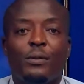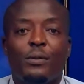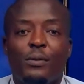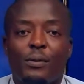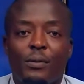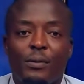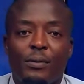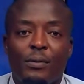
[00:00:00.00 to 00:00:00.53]

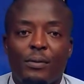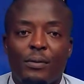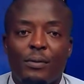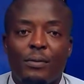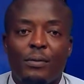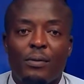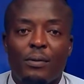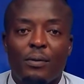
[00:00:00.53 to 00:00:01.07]

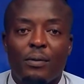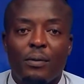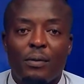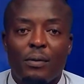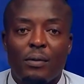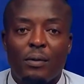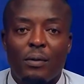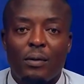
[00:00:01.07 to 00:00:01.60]

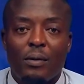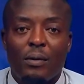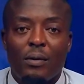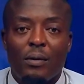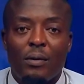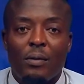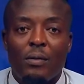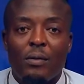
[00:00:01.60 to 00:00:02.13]

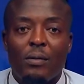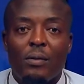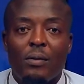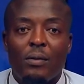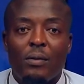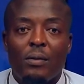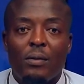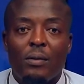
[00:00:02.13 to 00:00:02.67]
Nobody speaks.